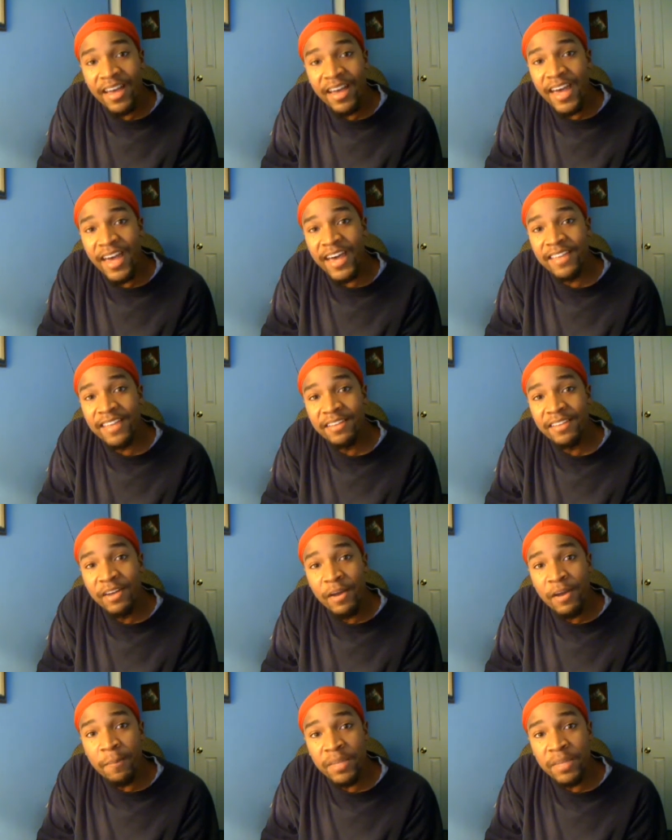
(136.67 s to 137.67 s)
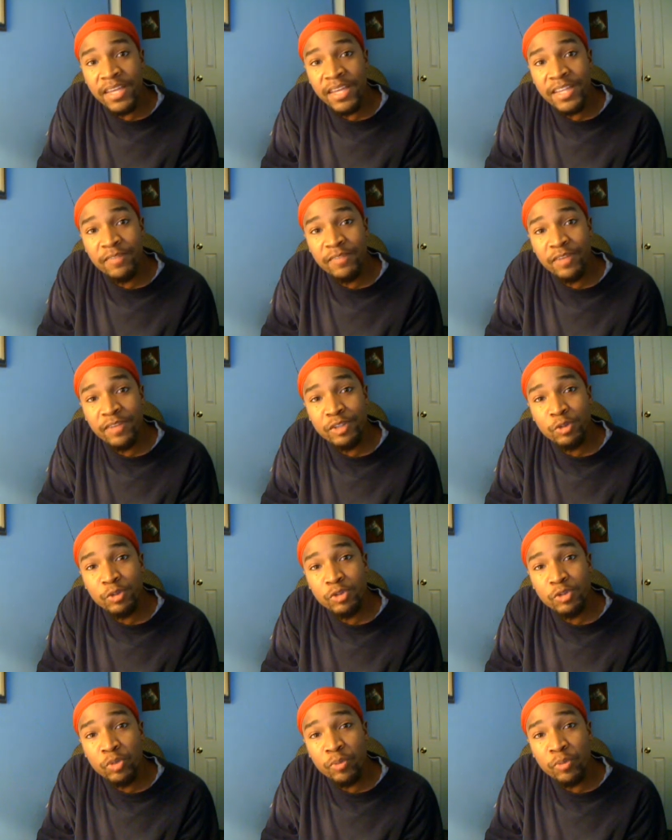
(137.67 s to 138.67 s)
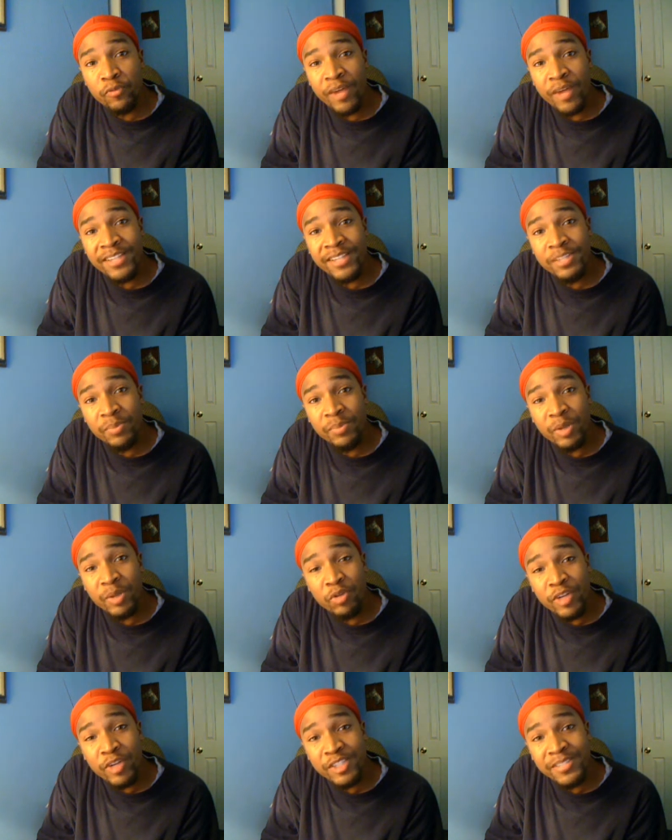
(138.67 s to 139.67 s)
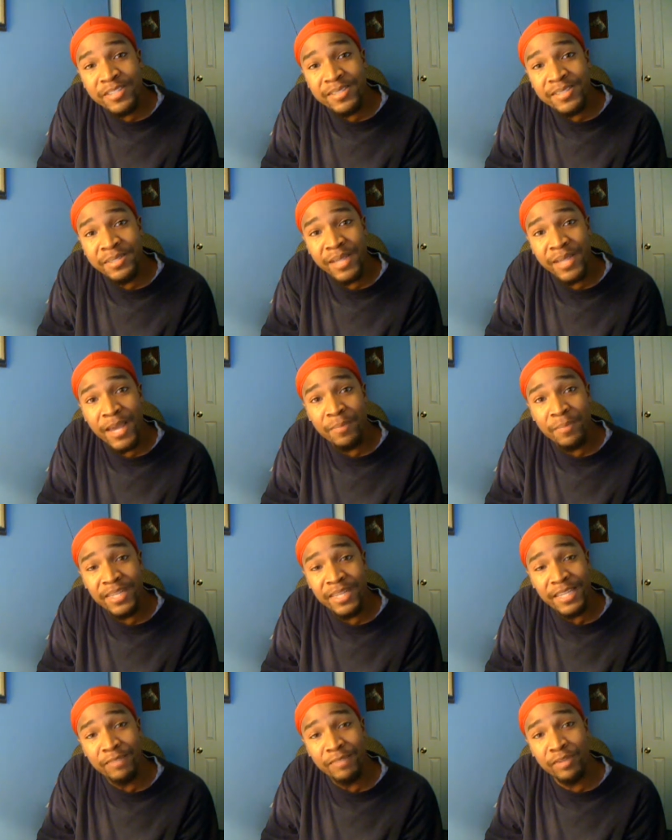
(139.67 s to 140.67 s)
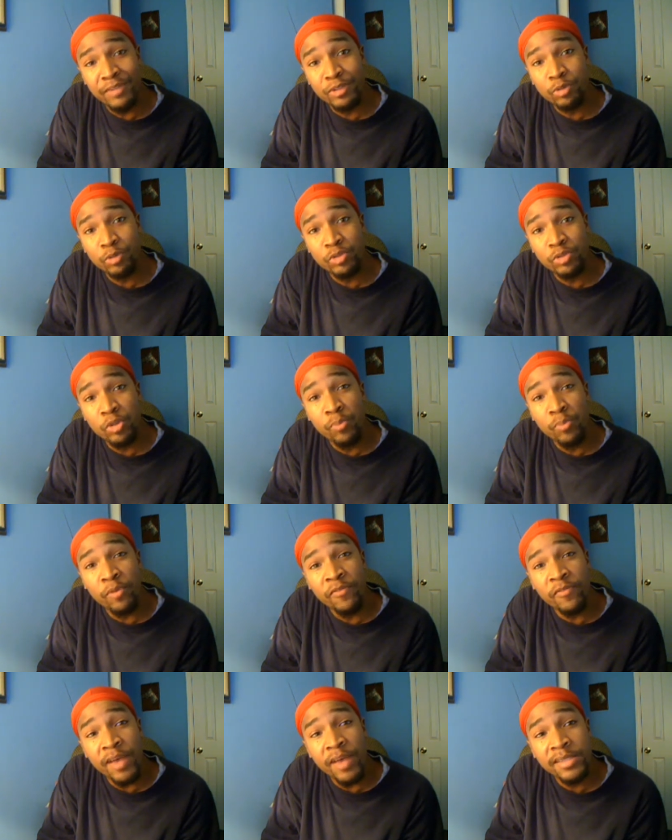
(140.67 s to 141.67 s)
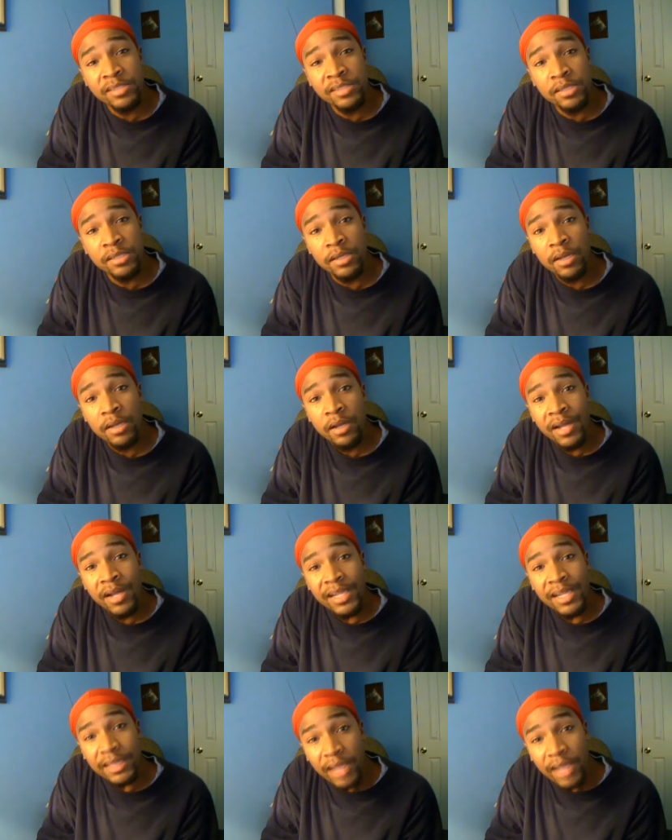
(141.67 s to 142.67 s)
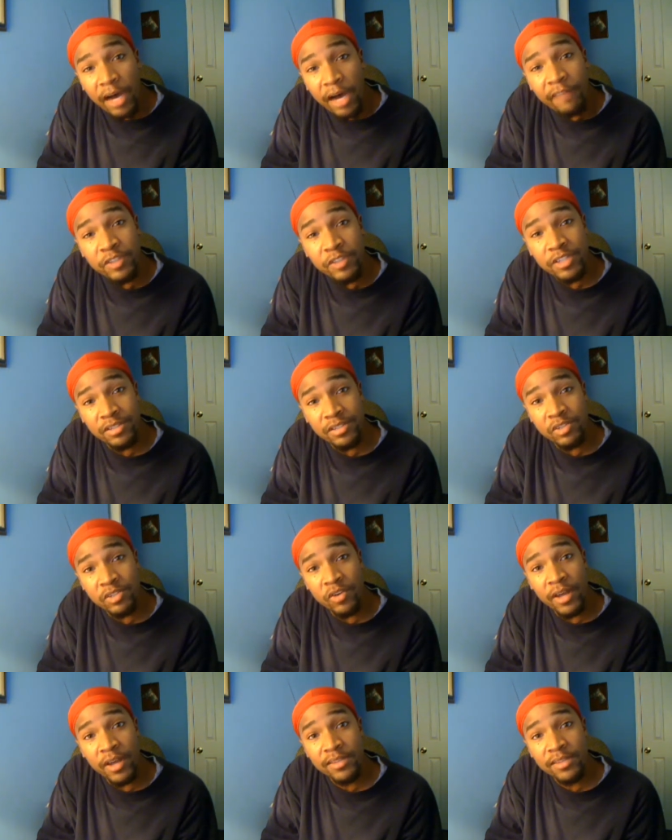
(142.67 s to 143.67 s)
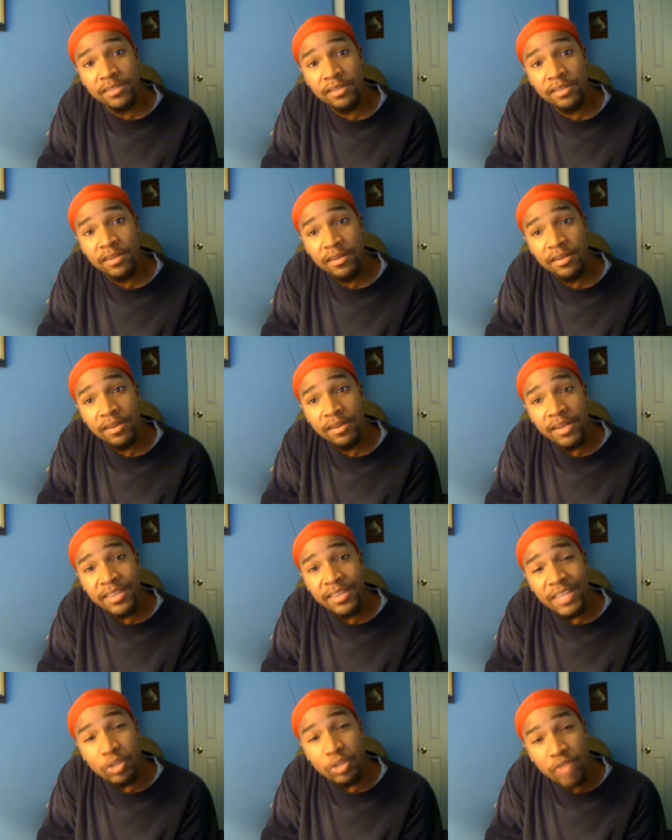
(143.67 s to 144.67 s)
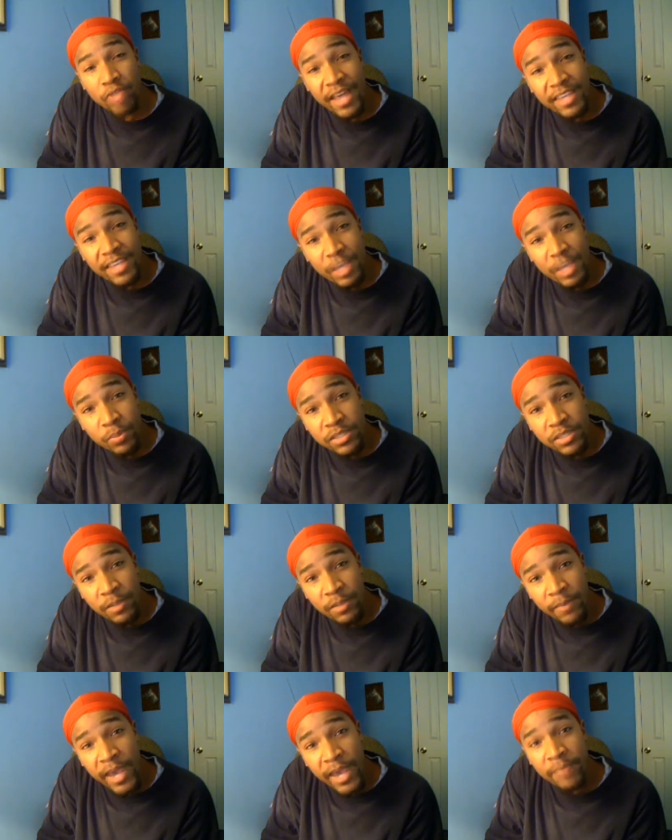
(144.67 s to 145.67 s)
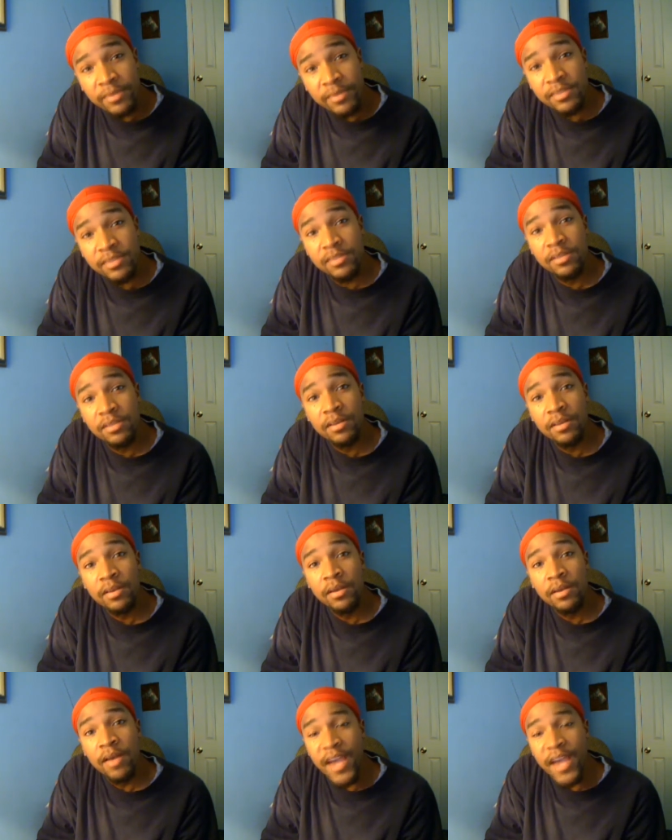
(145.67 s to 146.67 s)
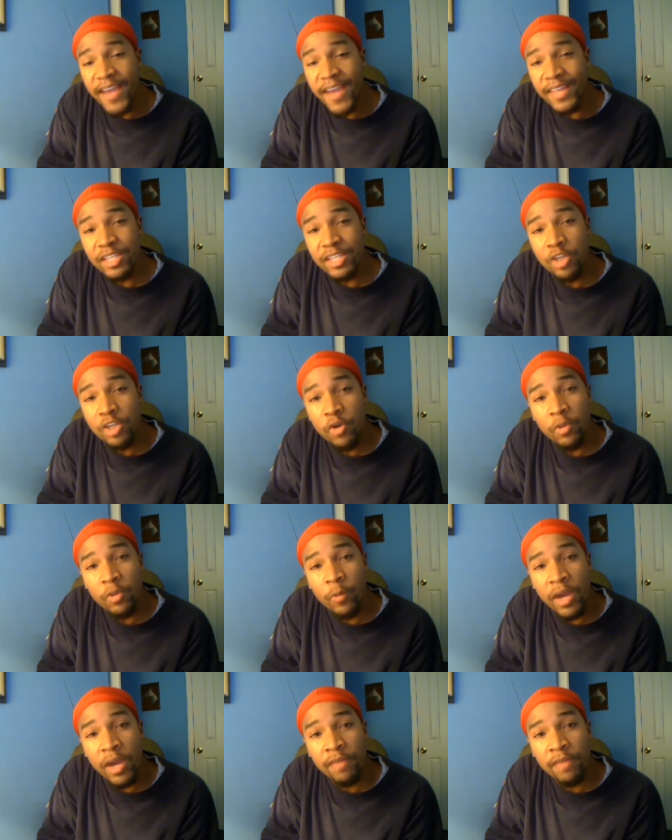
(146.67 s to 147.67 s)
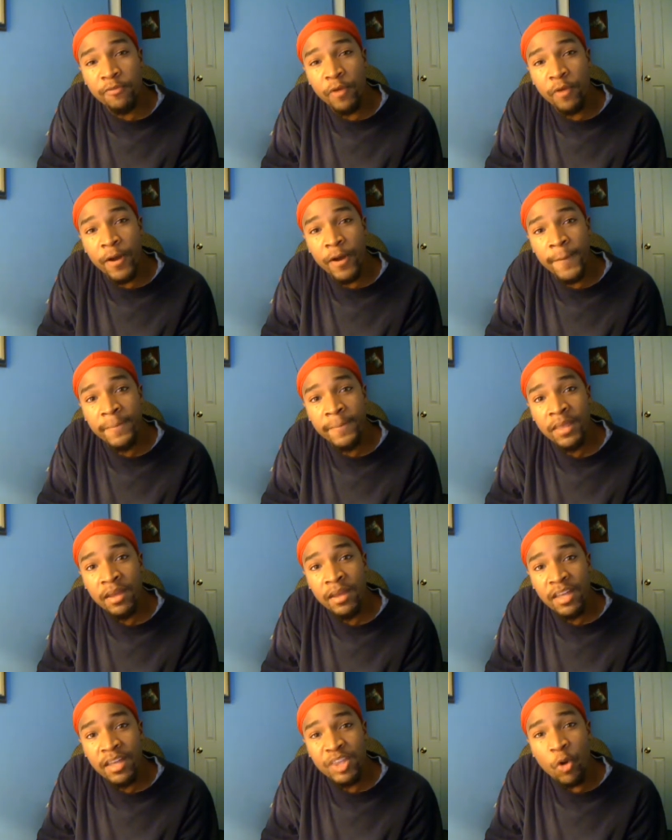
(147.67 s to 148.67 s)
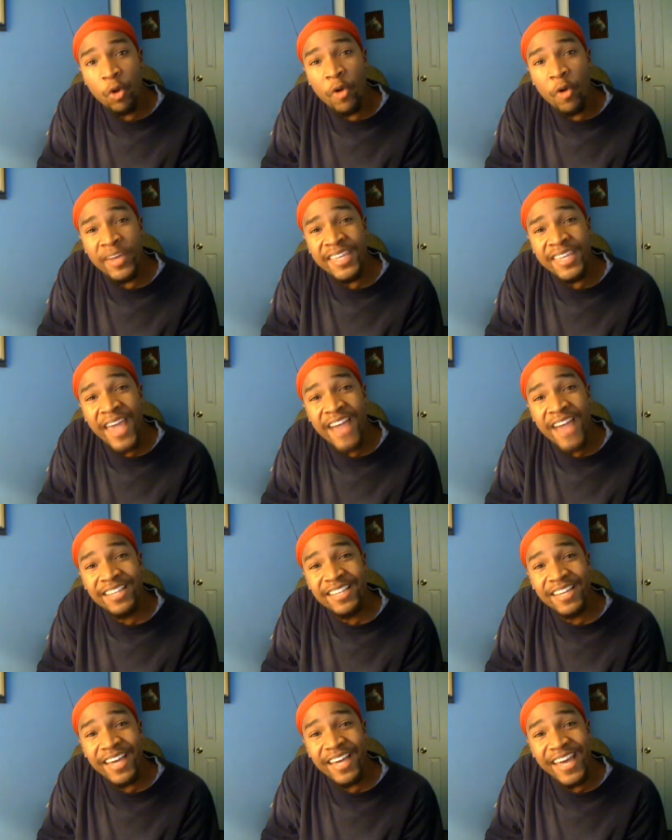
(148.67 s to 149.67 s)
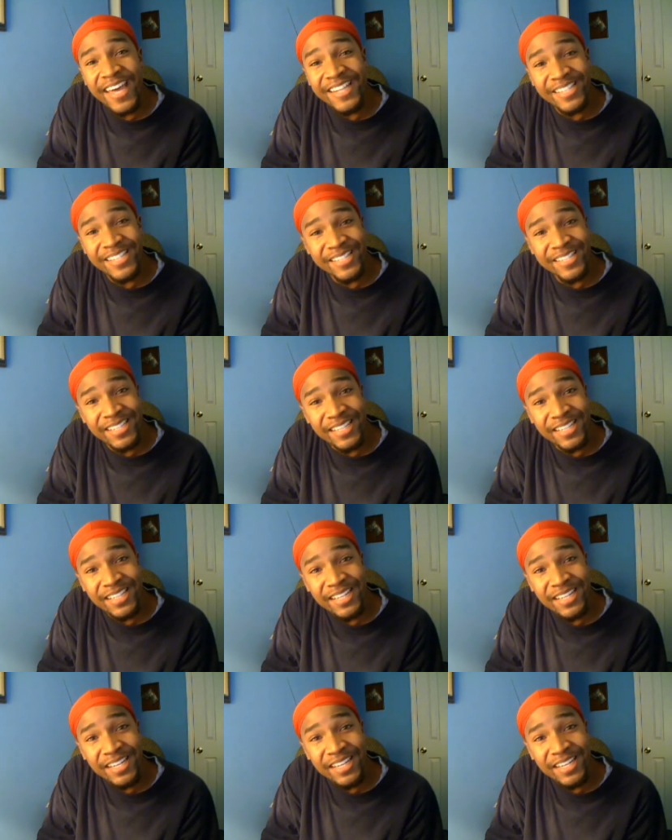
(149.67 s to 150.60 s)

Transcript: And many individuals who profess to be Christians today, many individuals who profess to love Jesus Christ, they do not keep his commandments and they turn away from the organic entity,